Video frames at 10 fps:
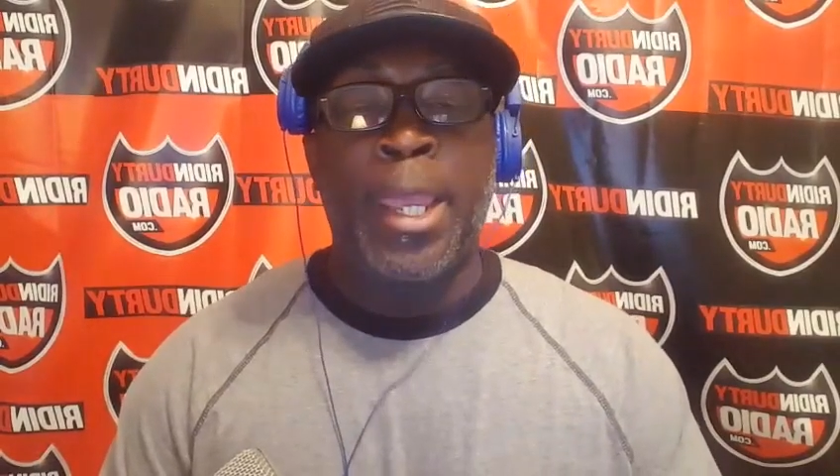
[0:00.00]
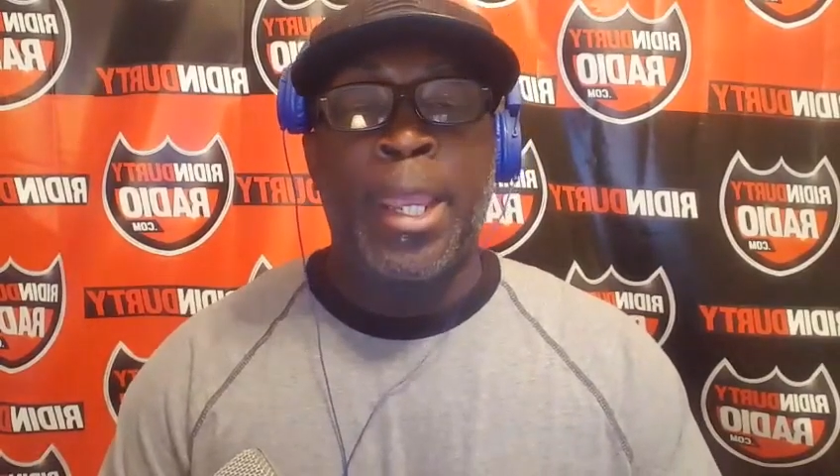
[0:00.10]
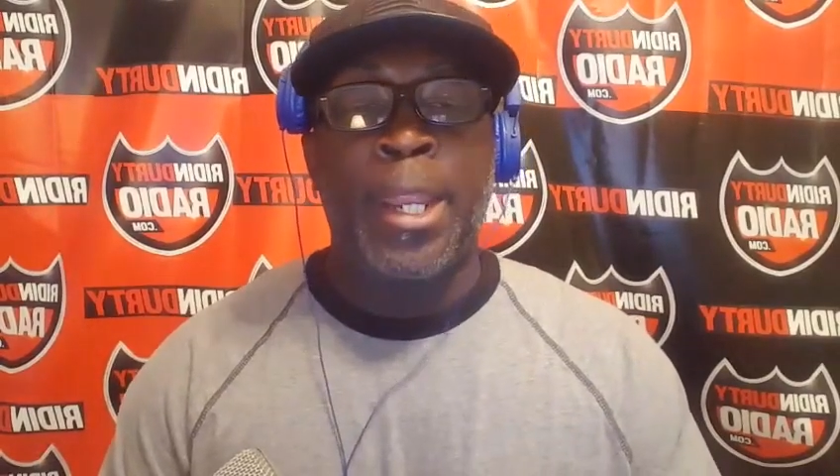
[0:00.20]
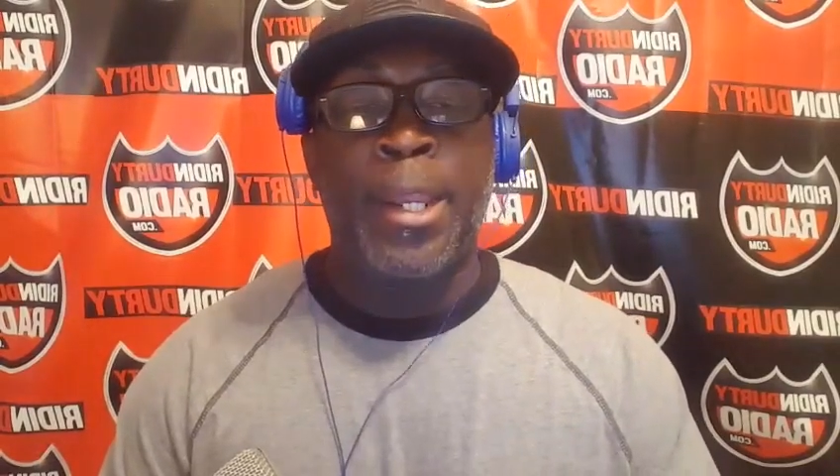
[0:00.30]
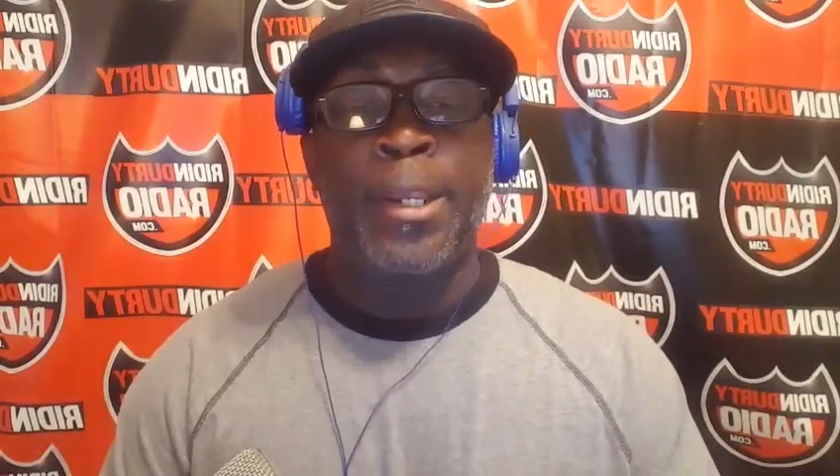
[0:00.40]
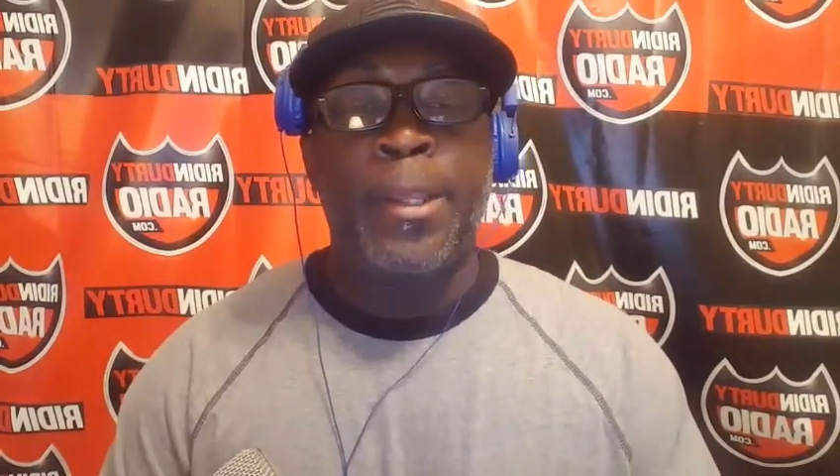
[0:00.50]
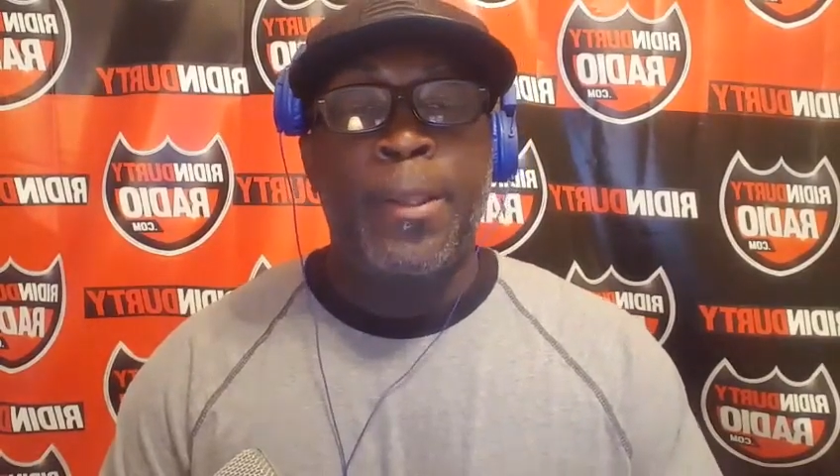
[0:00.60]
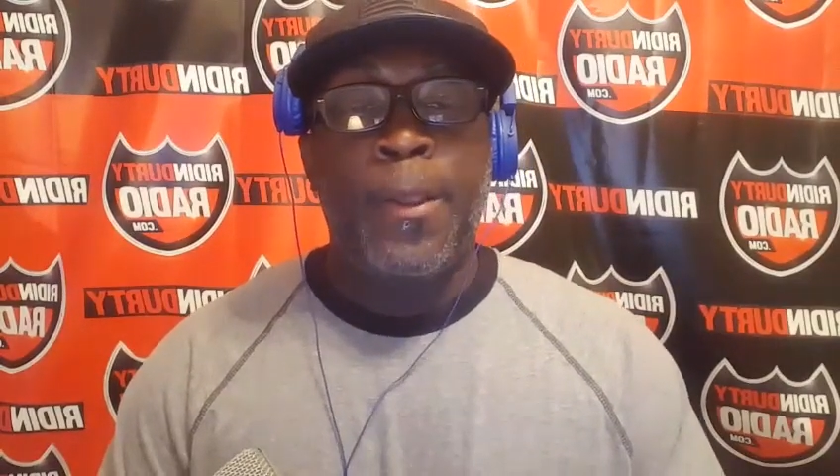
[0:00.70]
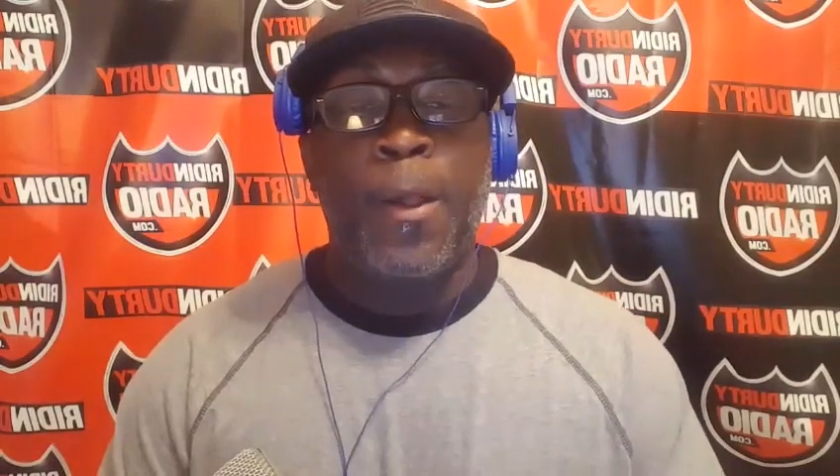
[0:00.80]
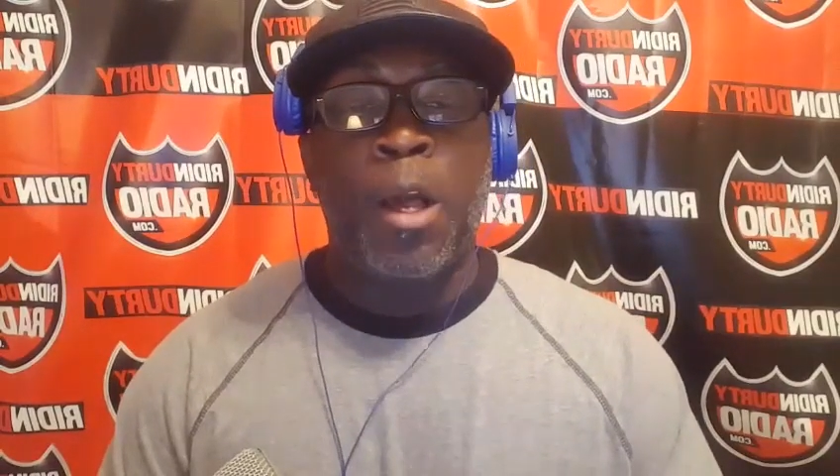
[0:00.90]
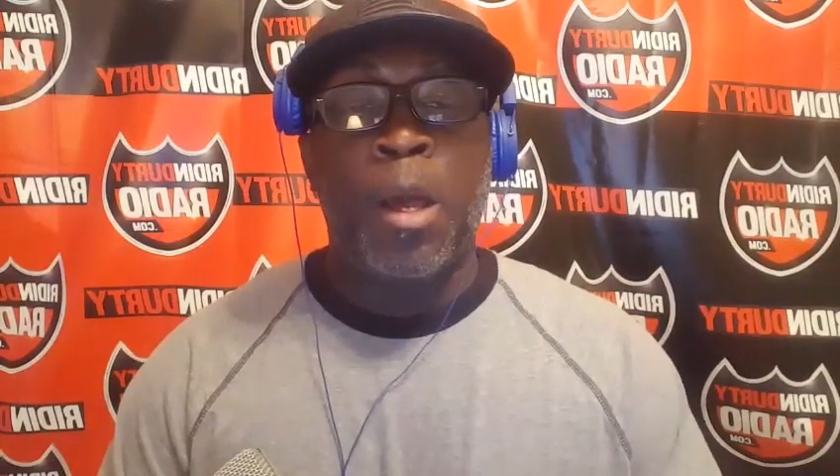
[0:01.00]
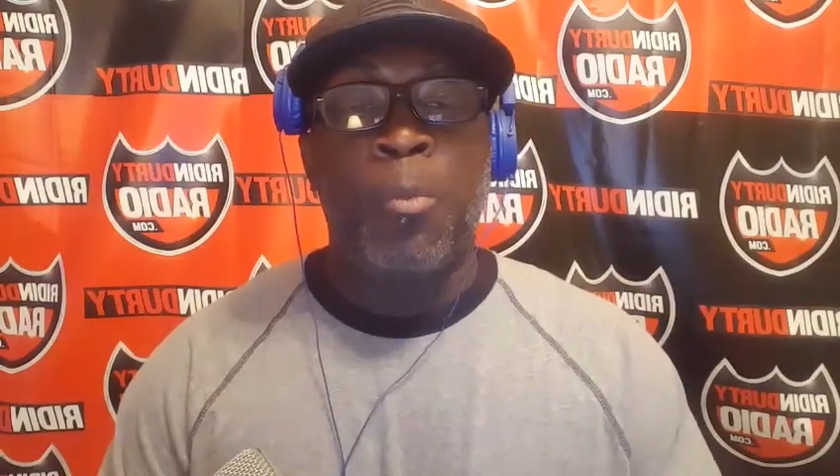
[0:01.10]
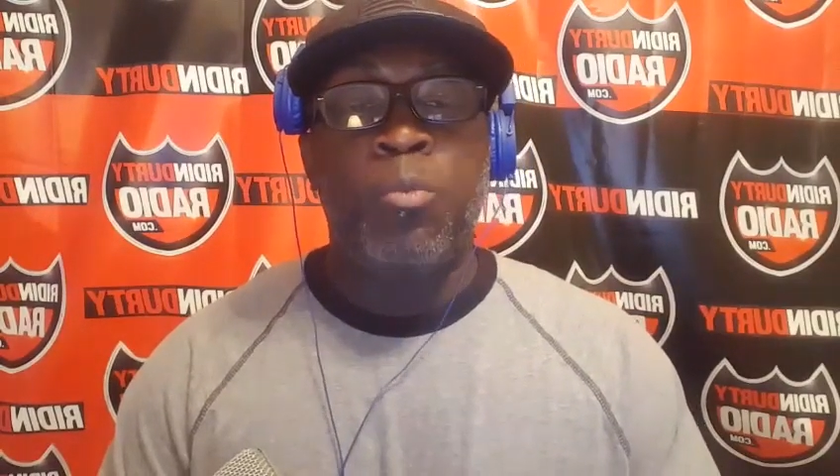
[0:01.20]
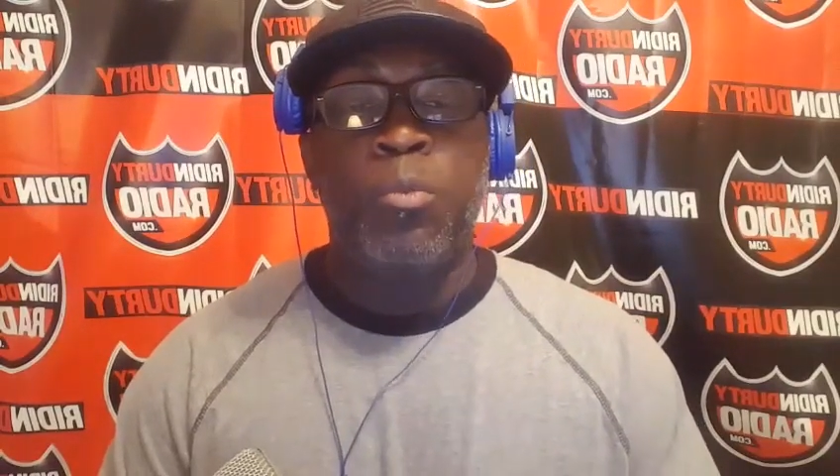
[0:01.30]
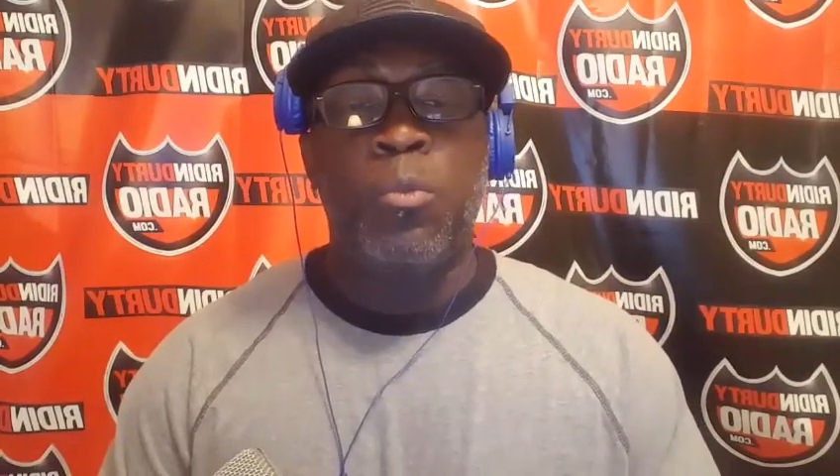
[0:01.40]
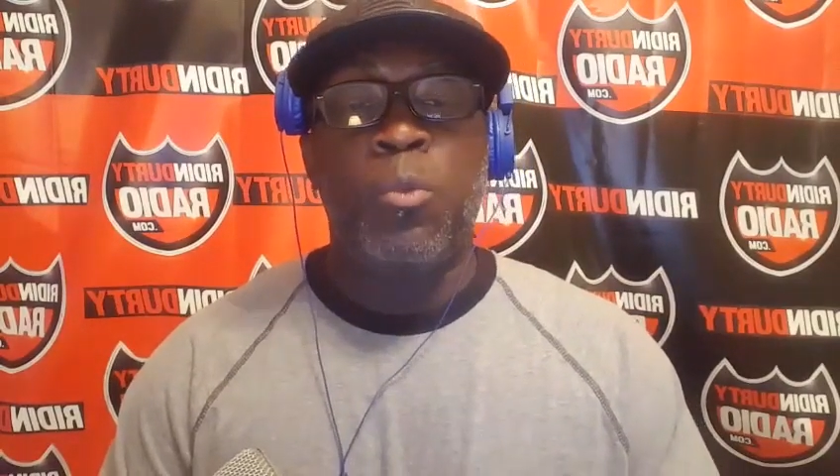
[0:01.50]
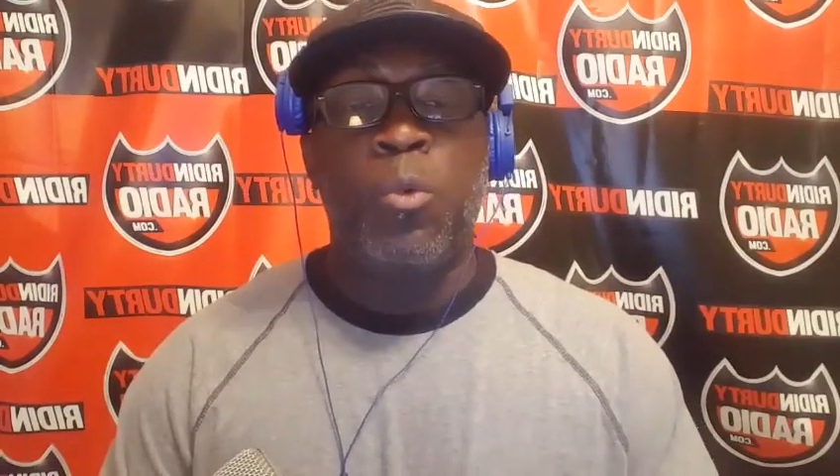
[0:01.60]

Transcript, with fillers: and um,